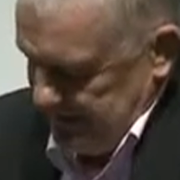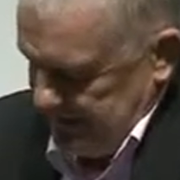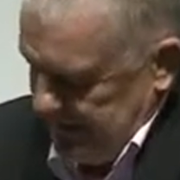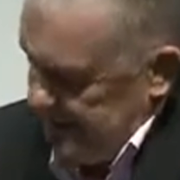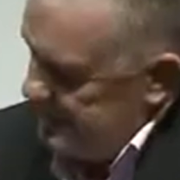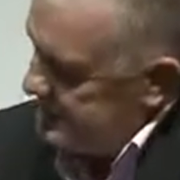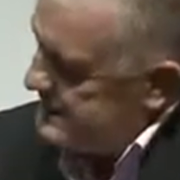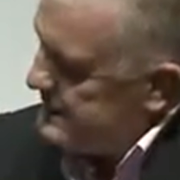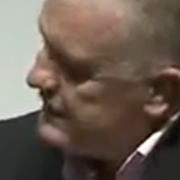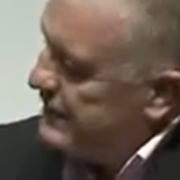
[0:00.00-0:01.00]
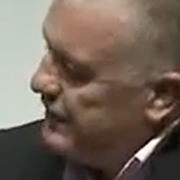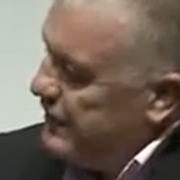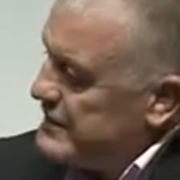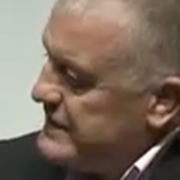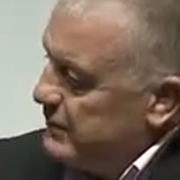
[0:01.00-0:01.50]
And the
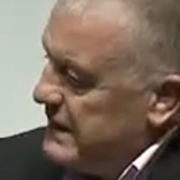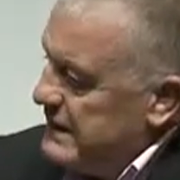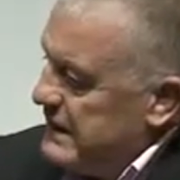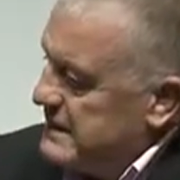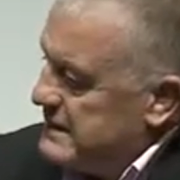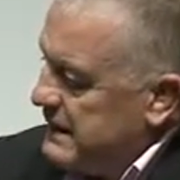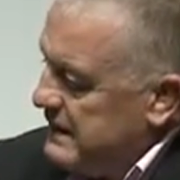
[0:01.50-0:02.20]
first thing we did,